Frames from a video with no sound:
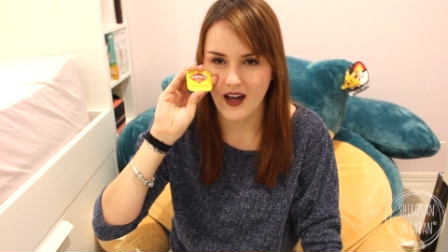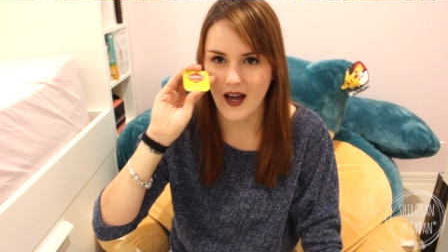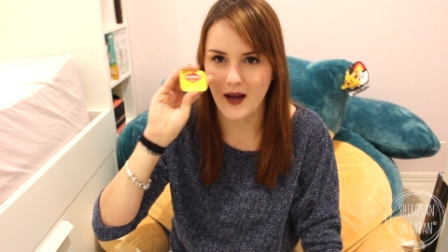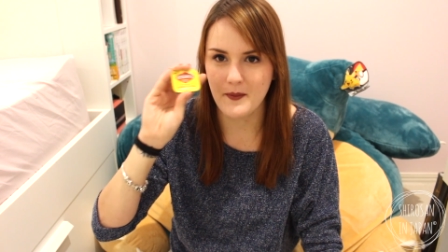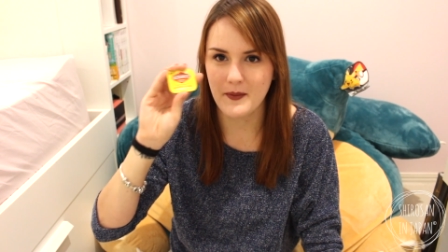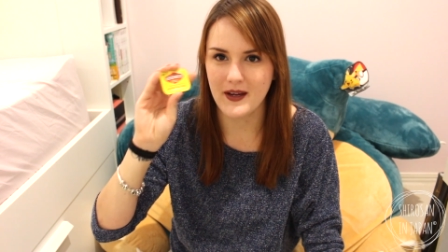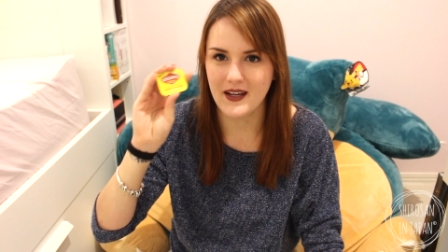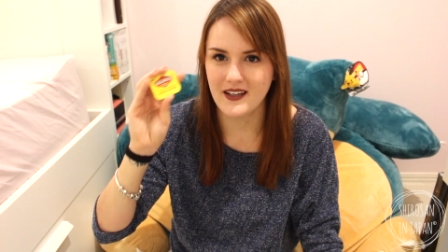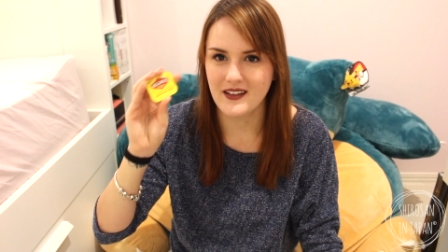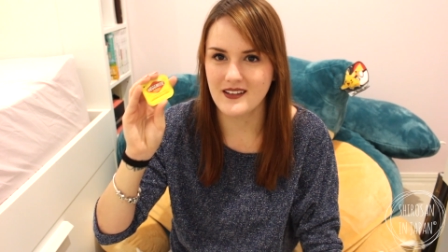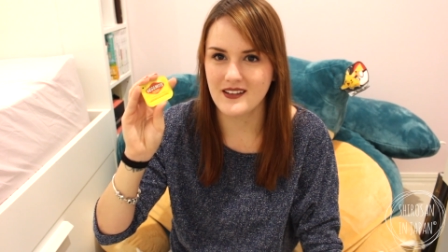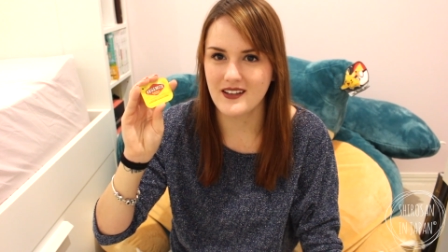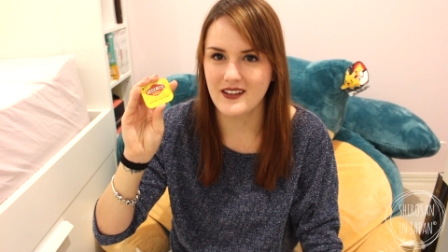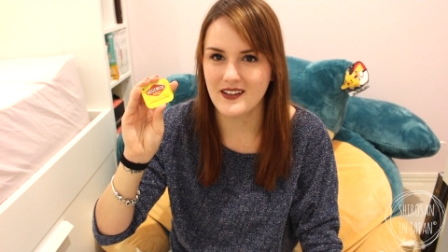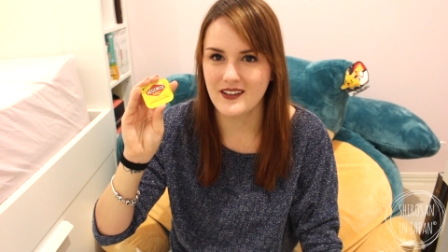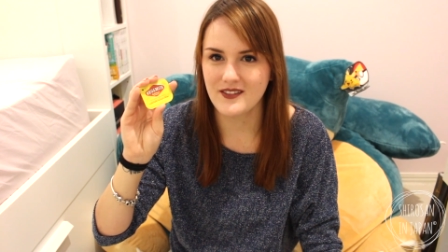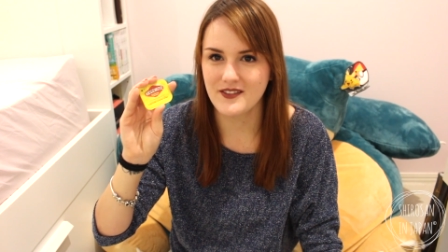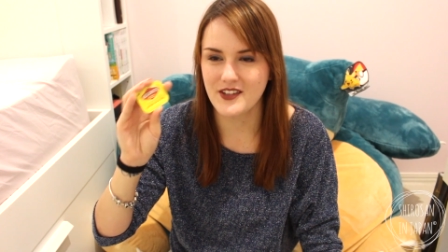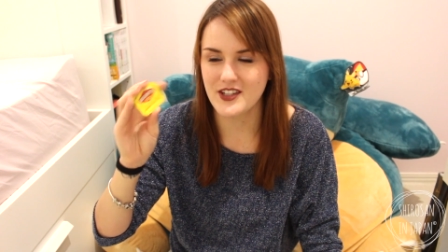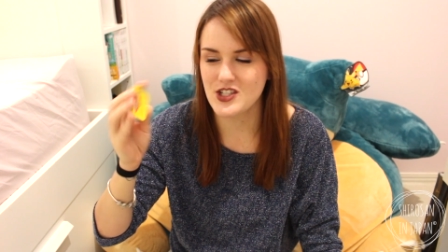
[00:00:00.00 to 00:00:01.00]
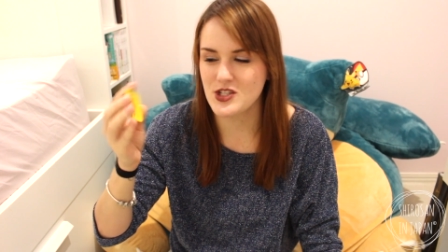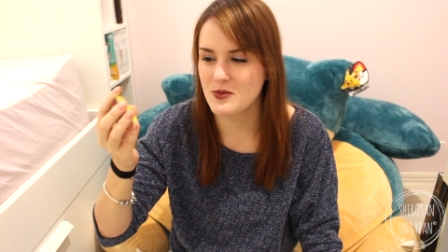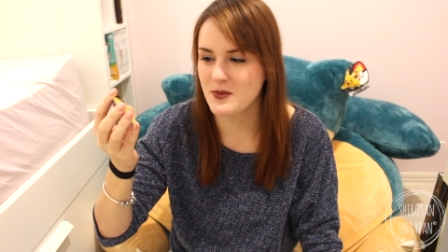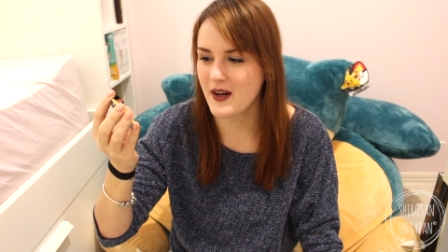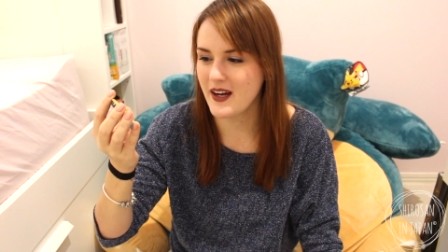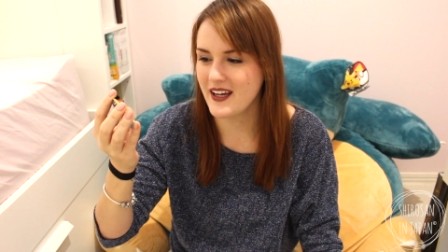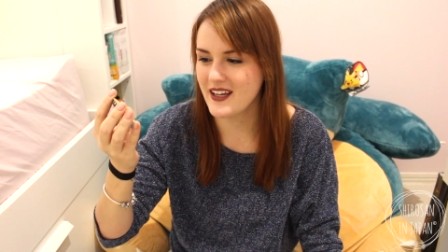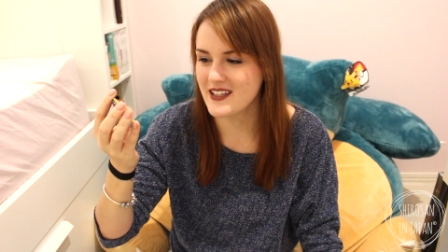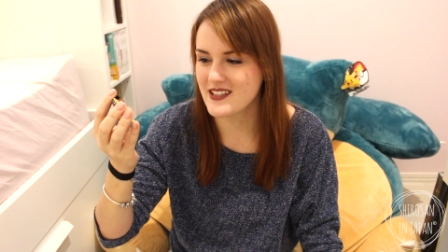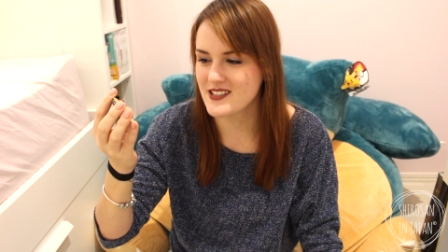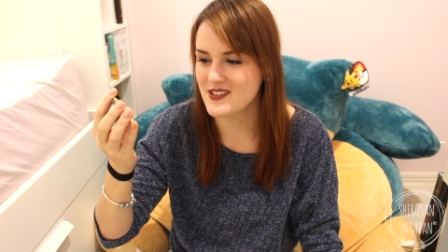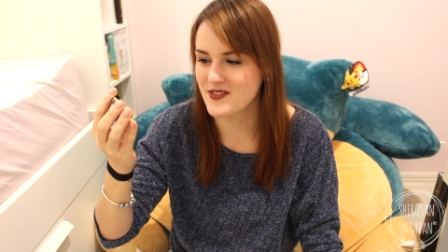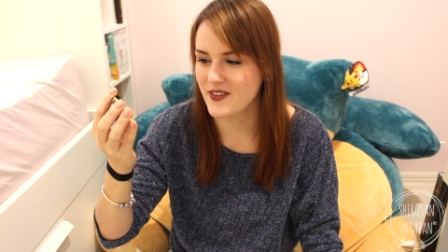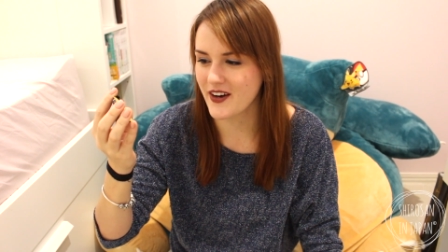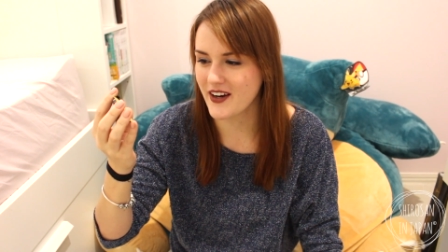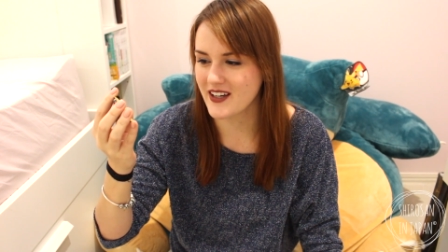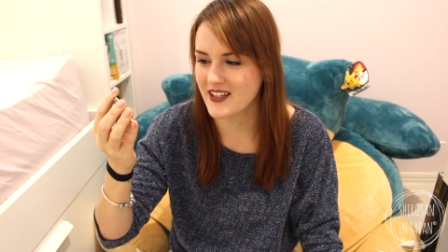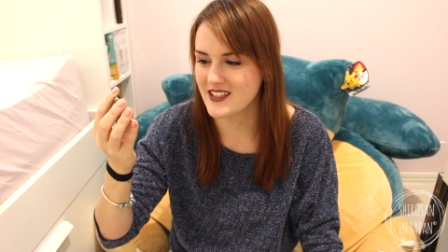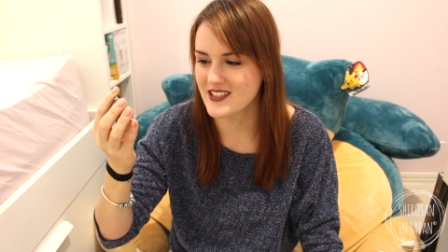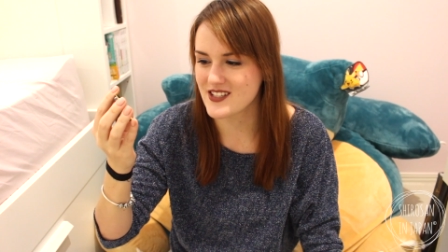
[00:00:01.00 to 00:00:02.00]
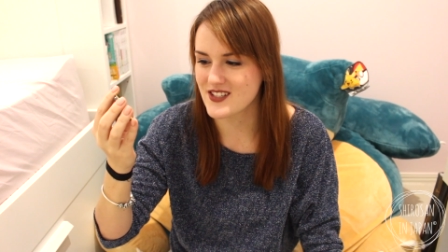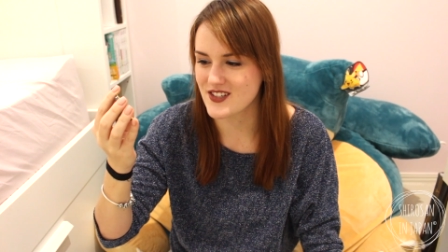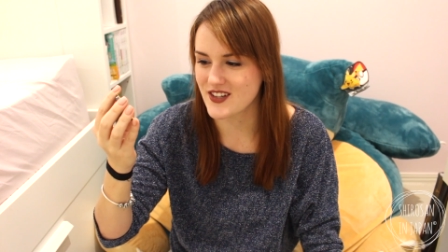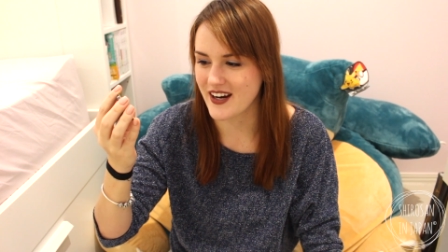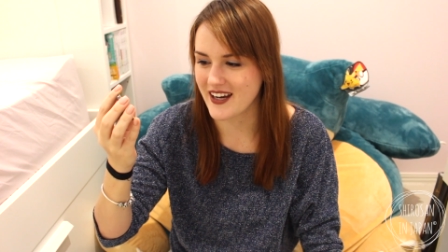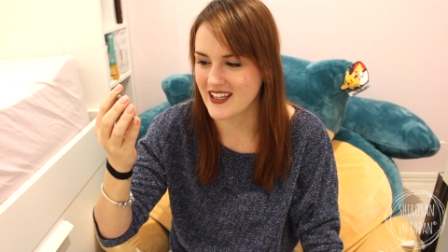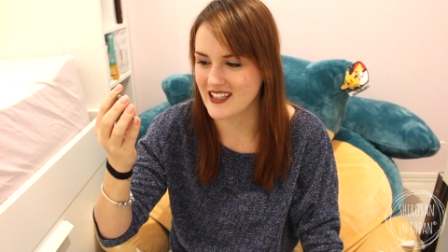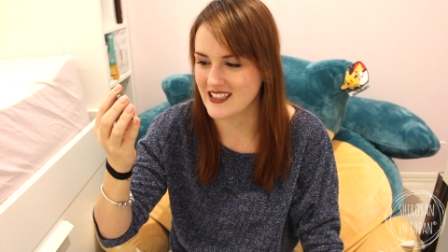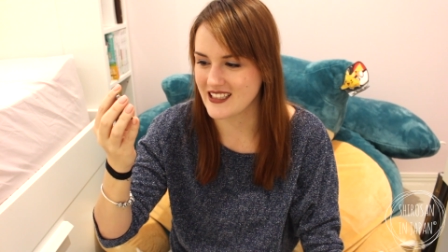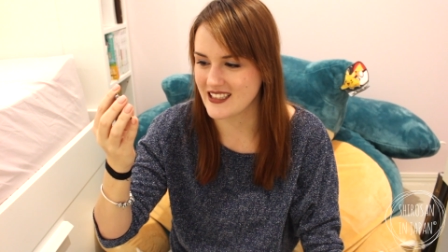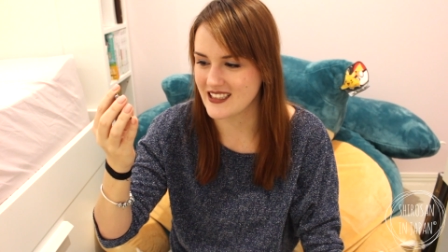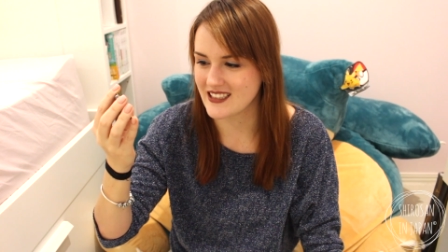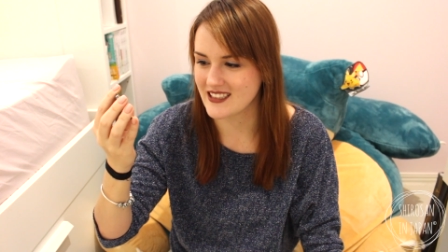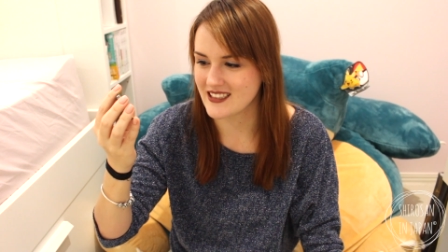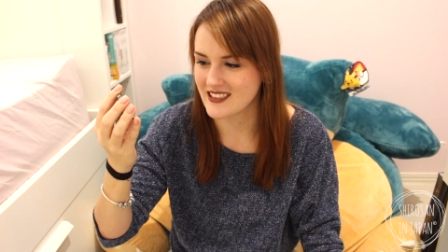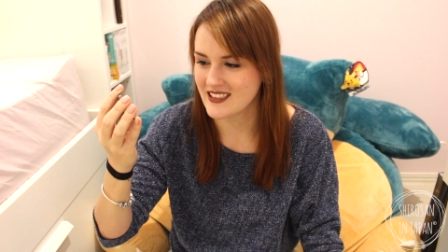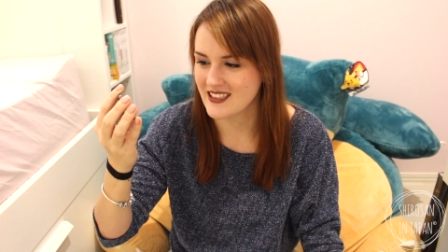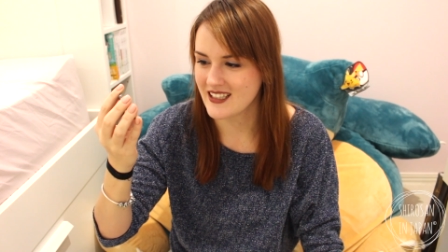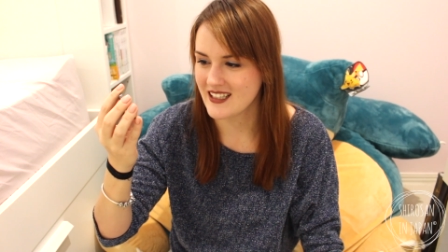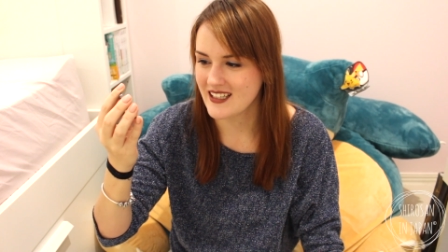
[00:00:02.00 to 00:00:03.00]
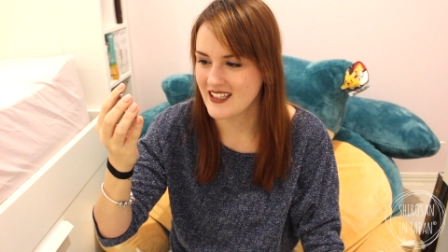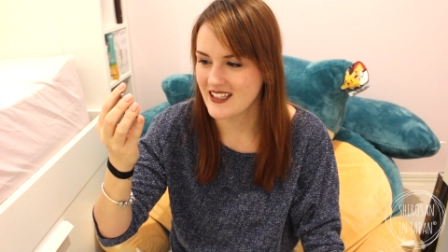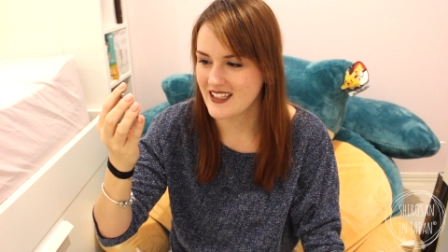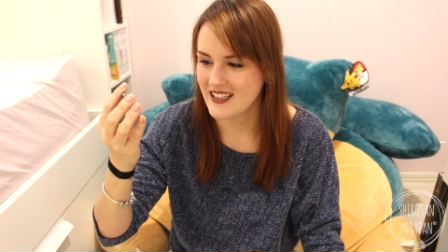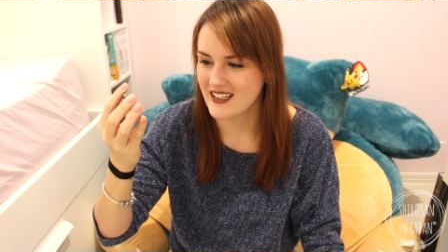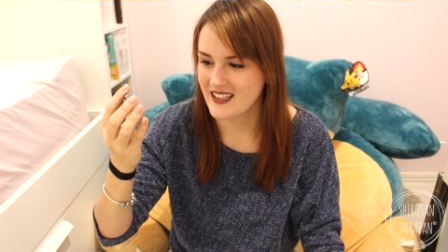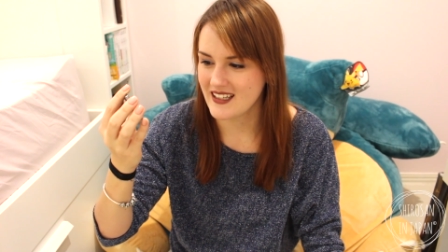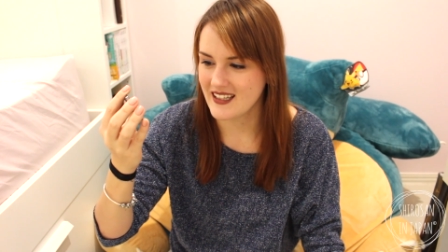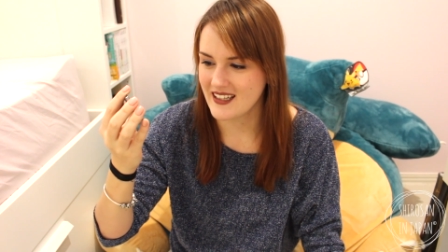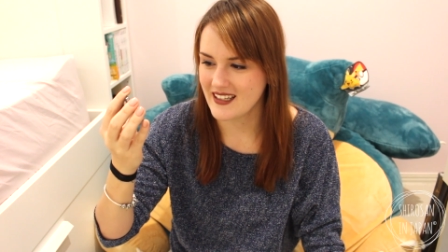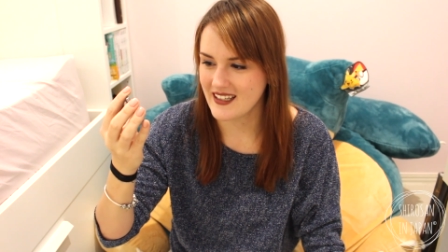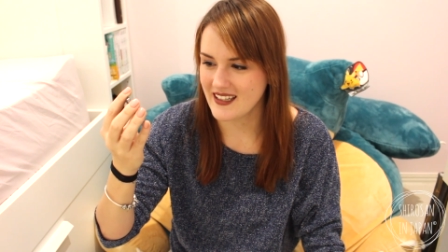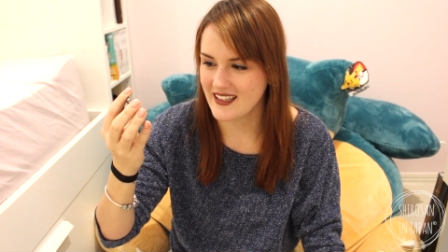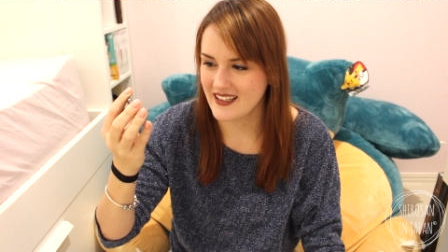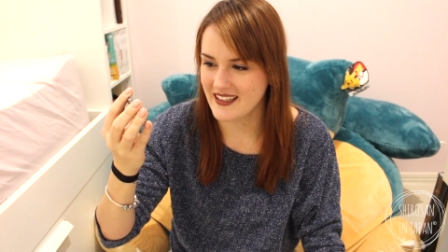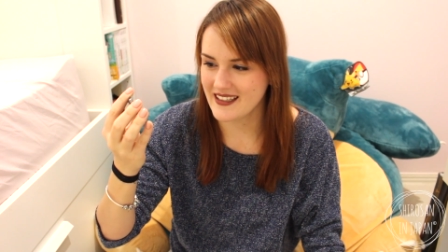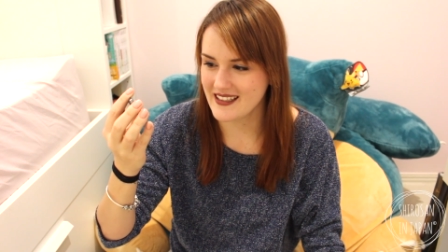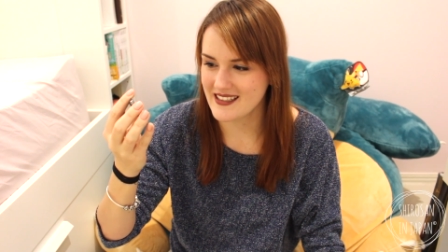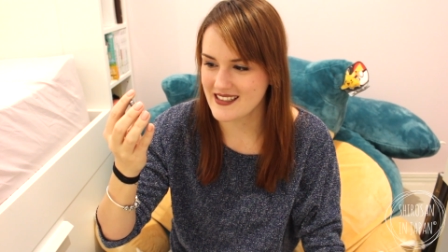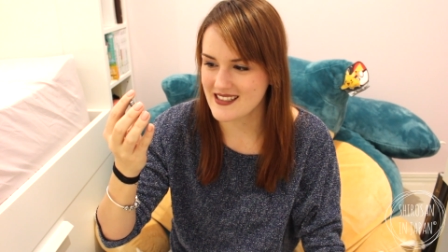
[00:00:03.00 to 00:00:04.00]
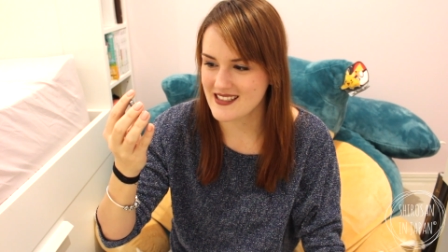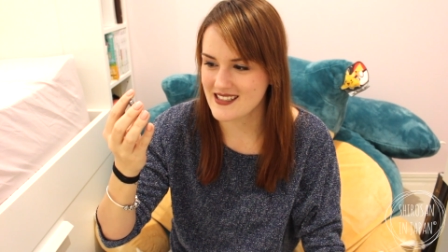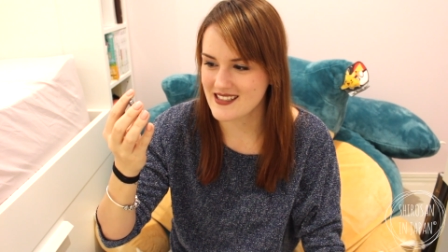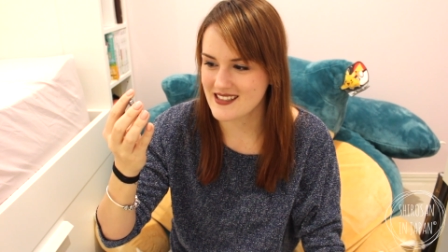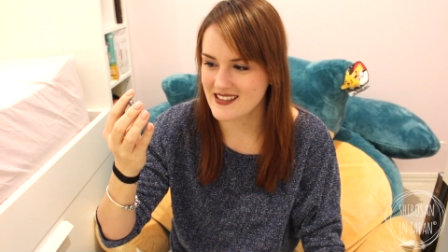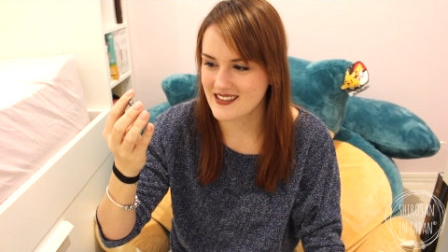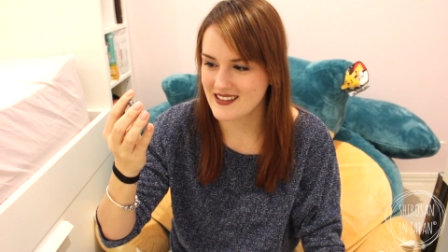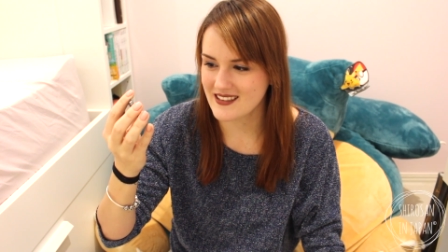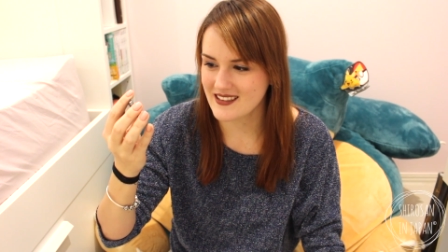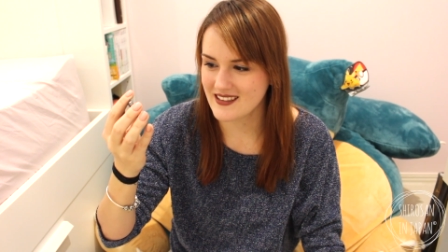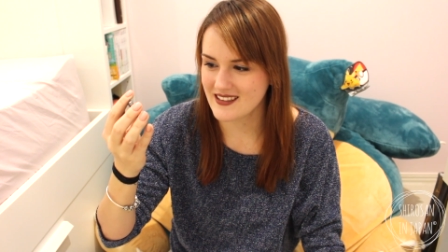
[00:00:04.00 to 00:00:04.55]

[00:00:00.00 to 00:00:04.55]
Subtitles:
I mean, Vegemite is very Australian. It